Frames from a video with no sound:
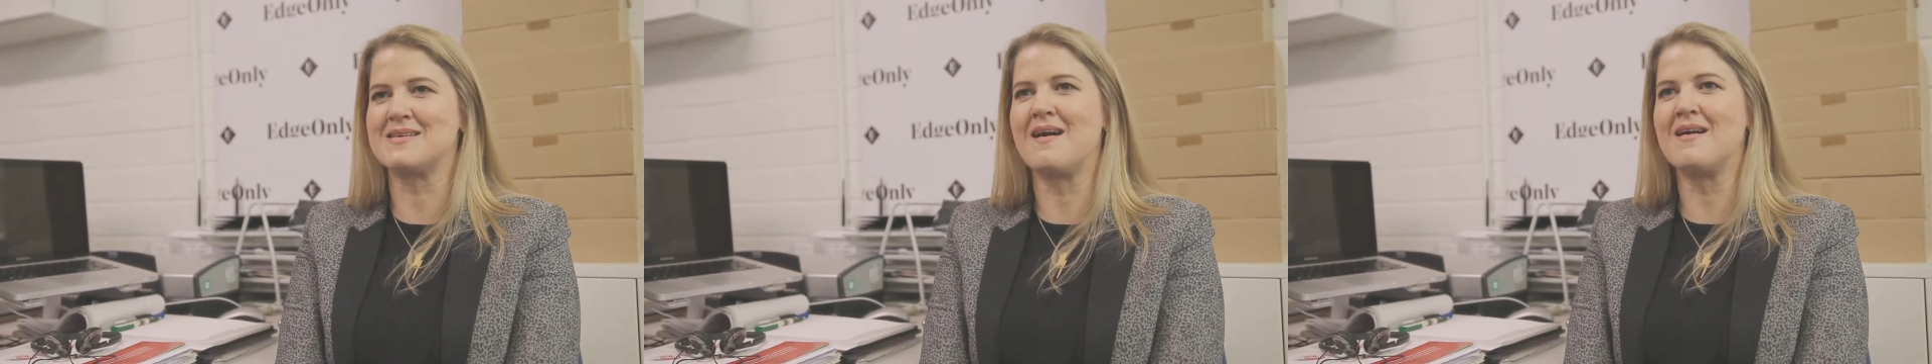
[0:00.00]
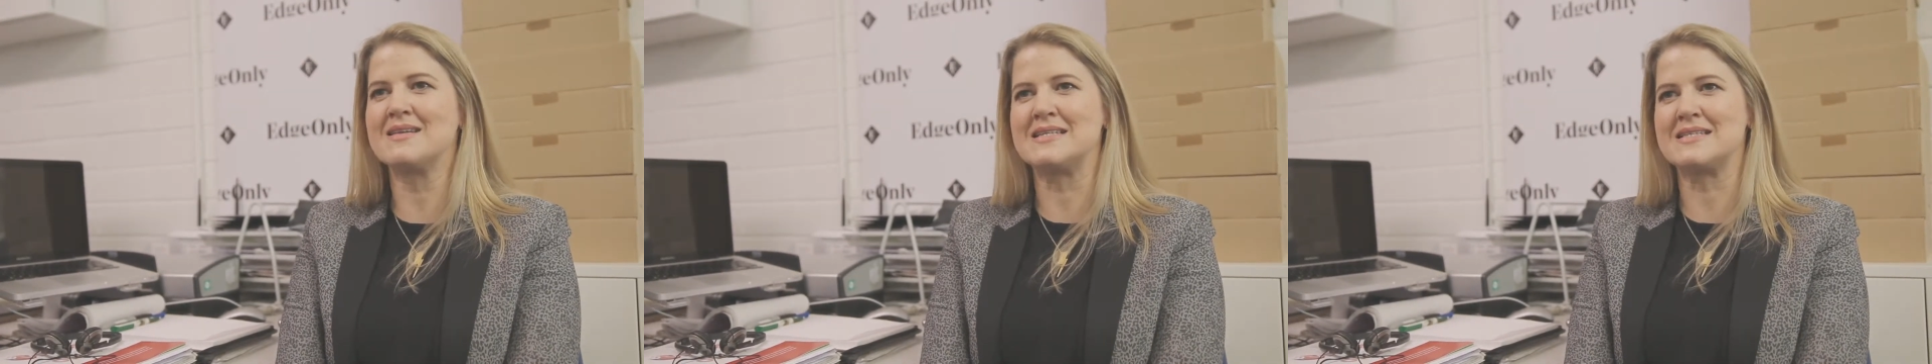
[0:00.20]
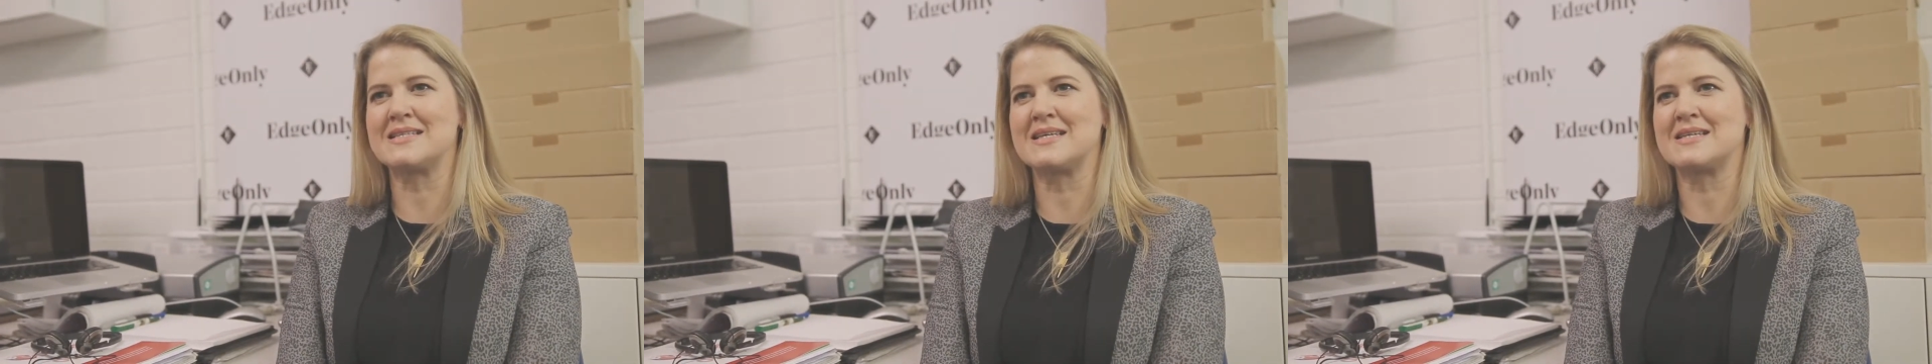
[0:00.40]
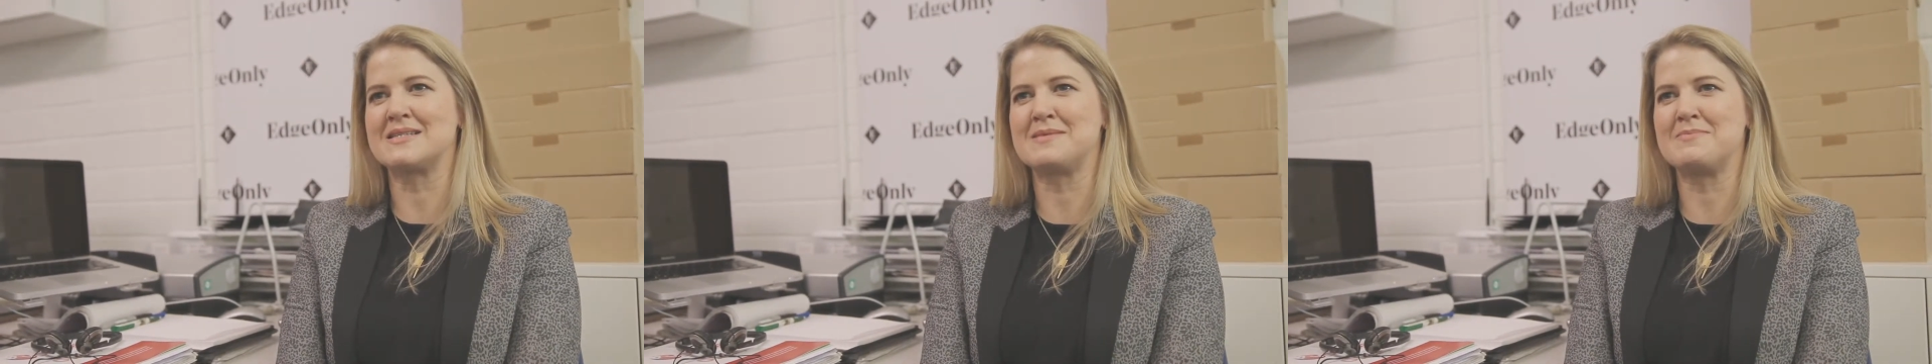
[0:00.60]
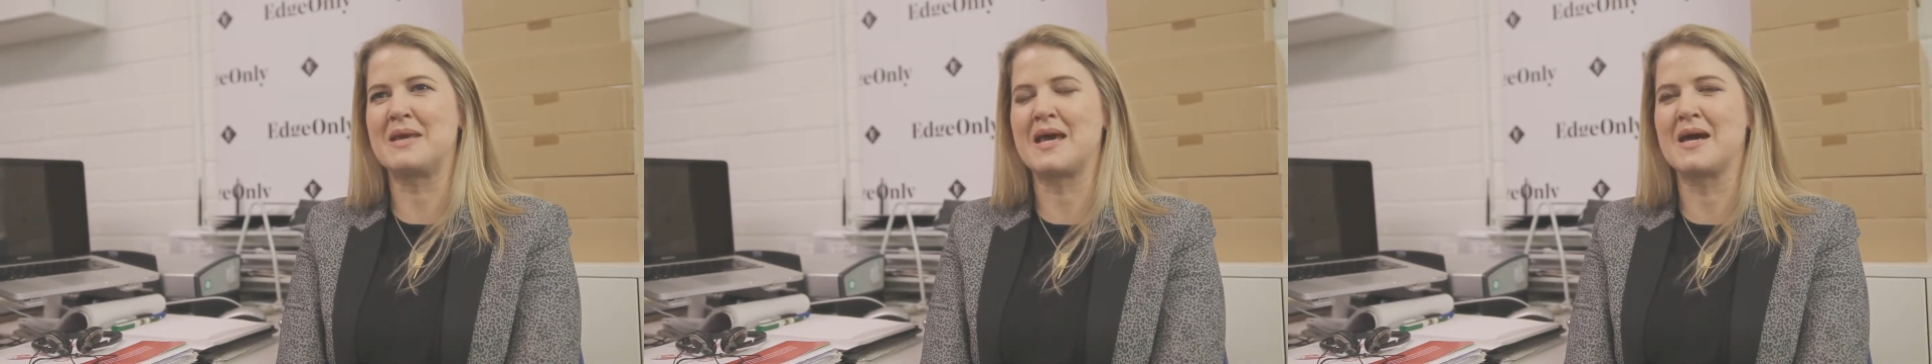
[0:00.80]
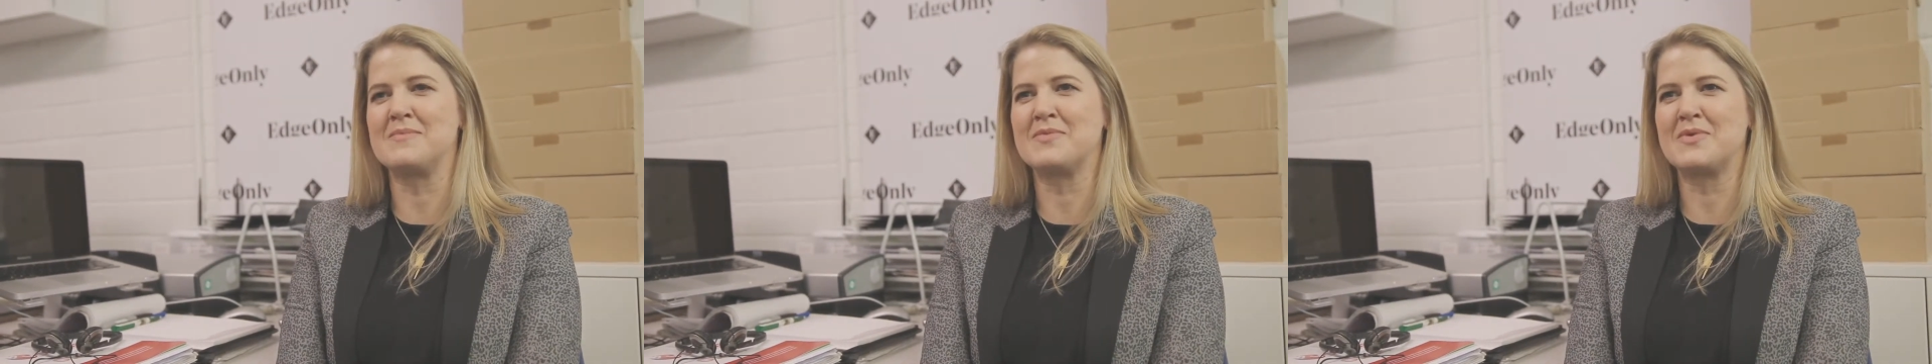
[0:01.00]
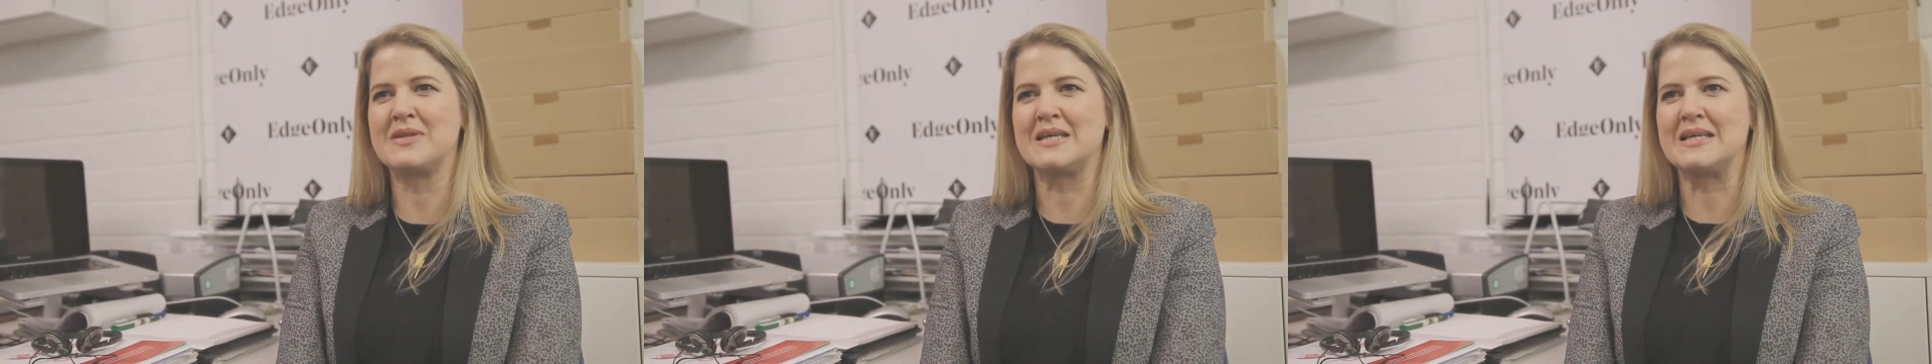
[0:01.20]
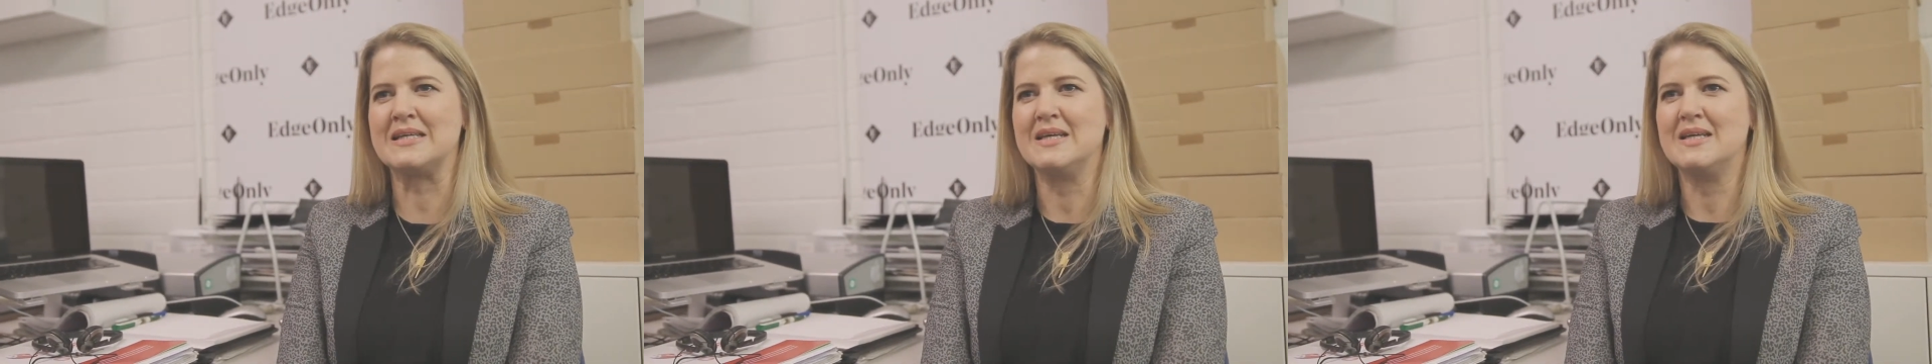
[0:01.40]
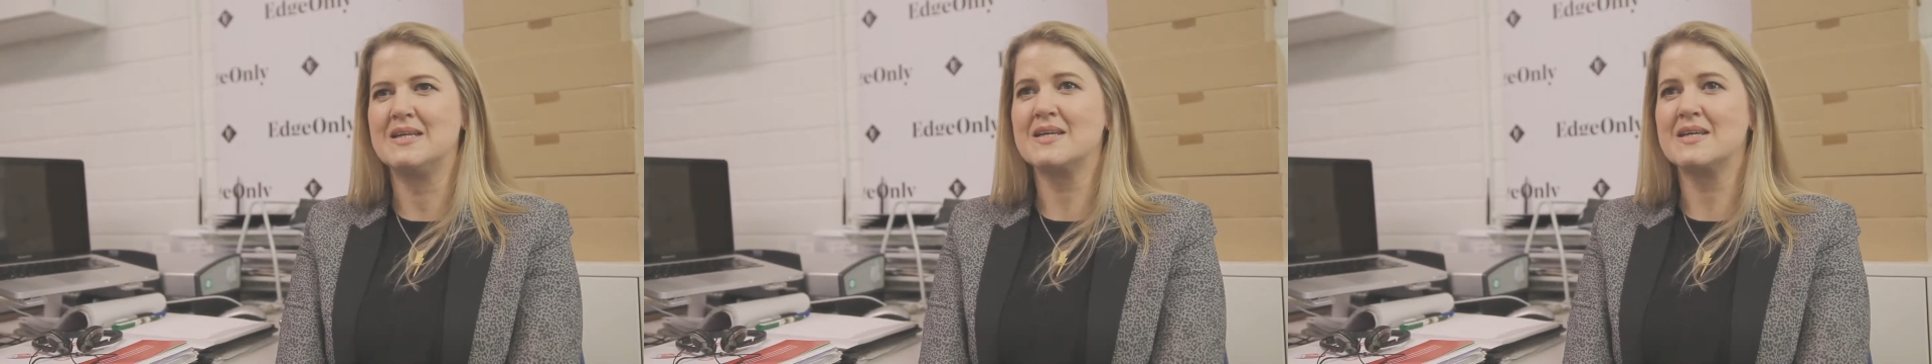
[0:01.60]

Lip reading: and all these things that become really